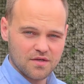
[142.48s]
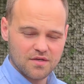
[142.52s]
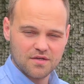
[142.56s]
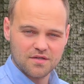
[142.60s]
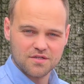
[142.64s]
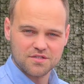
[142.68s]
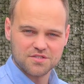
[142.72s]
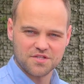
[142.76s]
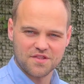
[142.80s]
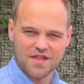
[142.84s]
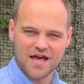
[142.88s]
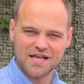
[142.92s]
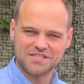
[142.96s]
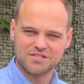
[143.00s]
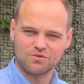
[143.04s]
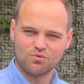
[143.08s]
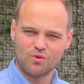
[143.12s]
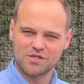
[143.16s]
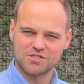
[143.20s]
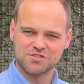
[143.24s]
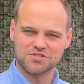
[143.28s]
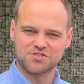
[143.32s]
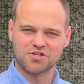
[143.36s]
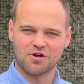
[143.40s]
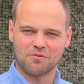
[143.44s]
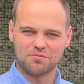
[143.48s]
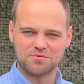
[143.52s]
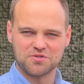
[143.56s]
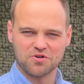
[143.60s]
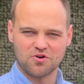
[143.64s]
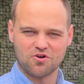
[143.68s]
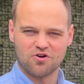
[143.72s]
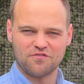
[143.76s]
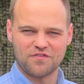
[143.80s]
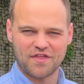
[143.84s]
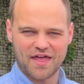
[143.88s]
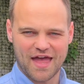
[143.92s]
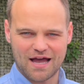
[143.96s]
So that's a whistle-stop tour
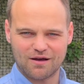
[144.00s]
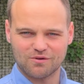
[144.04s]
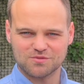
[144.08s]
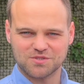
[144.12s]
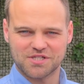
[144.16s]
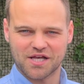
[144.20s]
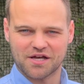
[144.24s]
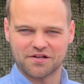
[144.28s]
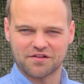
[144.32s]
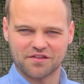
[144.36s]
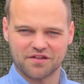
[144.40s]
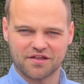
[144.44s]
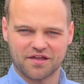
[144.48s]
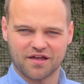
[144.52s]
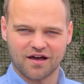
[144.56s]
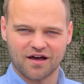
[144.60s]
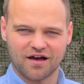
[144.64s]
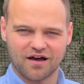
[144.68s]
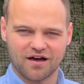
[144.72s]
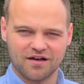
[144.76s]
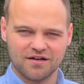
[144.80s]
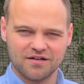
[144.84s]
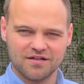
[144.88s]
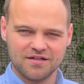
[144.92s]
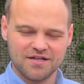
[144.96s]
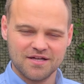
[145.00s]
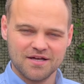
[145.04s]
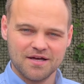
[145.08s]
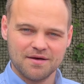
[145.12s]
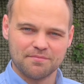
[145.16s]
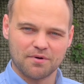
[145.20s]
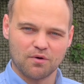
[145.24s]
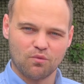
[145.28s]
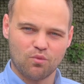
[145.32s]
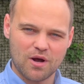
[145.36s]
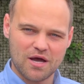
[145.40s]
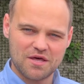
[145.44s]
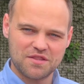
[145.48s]
of the outside of the car.
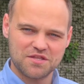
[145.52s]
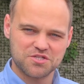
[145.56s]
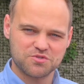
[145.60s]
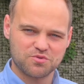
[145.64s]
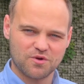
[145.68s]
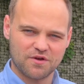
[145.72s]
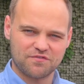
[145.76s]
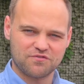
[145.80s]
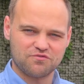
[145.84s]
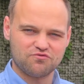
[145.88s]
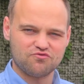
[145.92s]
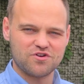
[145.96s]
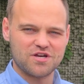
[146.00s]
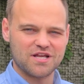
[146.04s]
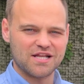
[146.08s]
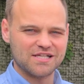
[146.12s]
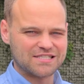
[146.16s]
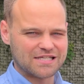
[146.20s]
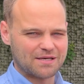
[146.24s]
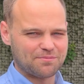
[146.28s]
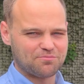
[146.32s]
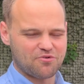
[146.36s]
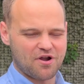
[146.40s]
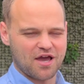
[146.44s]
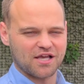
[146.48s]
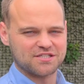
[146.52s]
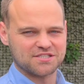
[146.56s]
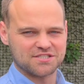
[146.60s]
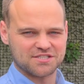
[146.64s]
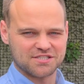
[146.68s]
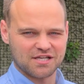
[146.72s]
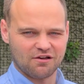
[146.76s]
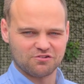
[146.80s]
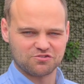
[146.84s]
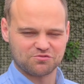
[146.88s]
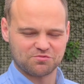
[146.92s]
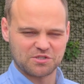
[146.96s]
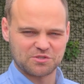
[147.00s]
But where the Swift really separates
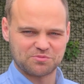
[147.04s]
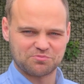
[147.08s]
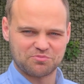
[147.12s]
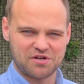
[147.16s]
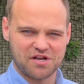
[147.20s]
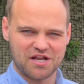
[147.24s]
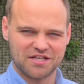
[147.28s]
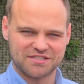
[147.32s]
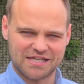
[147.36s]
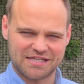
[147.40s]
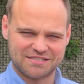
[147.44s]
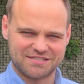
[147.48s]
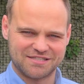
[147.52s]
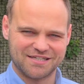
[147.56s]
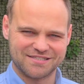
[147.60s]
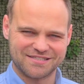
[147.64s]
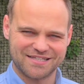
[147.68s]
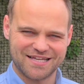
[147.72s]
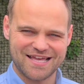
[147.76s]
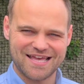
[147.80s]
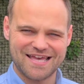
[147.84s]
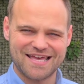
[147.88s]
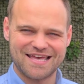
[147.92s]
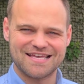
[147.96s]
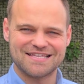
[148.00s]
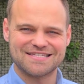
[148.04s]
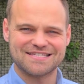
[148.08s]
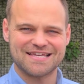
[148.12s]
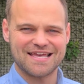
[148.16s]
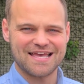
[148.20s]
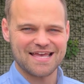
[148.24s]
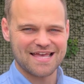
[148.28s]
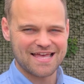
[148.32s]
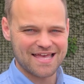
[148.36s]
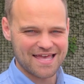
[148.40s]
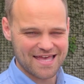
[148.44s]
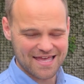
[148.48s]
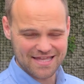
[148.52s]
itself from its predecessors is
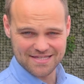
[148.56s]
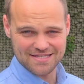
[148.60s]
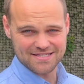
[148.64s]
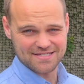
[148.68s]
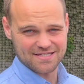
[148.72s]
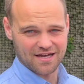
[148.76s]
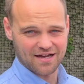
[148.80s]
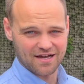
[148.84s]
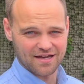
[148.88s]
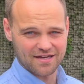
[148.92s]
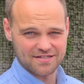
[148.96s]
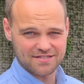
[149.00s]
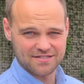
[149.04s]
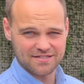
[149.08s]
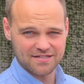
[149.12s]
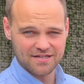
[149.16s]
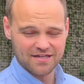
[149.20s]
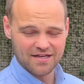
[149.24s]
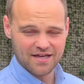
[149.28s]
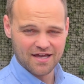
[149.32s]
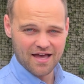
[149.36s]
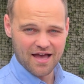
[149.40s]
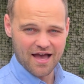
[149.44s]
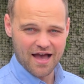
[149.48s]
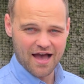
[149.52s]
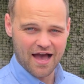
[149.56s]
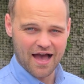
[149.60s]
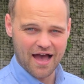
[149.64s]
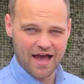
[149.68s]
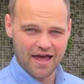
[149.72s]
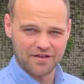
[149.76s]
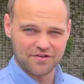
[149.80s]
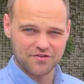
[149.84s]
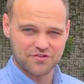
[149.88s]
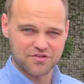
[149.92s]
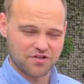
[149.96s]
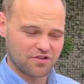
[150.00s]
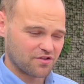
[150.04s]
inside.
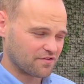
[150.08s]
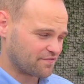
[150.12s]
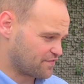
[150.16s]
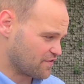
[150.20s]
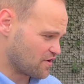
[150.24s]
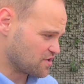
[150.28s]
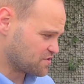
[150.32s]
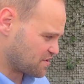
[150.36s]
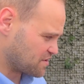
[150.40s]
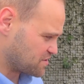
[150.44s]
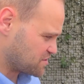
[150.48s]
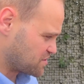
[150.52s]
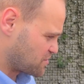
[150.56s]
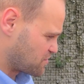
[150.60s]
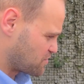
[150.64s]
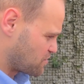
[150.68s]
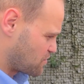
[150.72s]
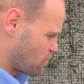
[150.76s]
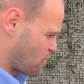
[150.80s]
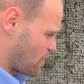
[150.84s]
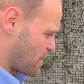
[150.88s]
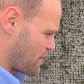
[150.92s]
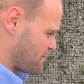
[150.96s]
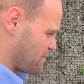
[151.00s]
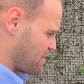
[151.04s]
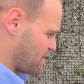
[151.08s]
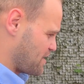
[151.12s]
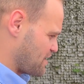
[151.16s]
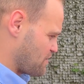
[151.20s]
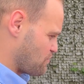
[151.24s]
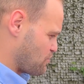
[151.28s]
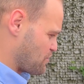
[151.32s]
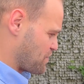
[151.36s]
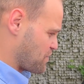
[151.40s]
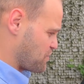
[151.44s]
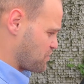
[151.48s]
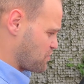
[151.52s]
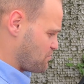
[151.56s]
And the first thing to query
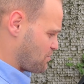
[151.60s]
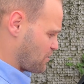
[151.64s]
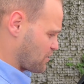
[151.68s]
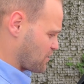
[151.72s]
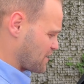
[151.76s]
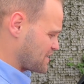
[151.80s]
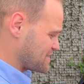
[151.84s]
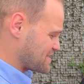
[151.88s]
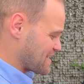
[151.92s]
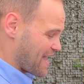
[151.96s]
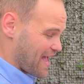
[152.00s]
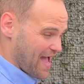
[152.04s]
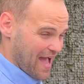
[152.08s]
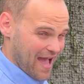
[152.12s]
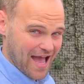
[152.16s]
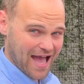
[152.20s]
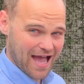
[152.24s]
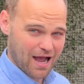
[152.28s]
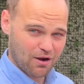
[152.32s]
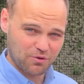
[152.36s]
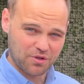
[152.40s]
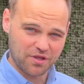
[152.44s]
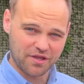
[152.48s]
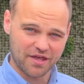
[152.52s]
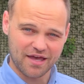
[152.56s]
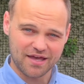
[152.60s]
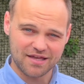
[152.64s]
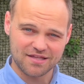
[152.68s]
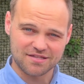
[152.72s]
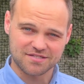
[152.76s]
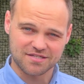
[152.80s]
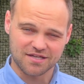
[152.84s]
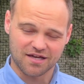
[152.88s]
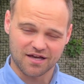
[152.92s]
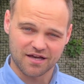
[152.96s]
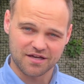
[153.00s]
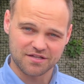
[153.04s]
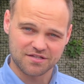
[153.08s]
with the new model is how you get
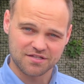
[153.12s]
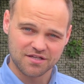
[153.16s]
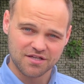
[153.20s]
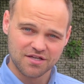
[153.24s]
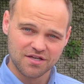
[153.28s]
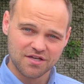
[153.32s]
inside.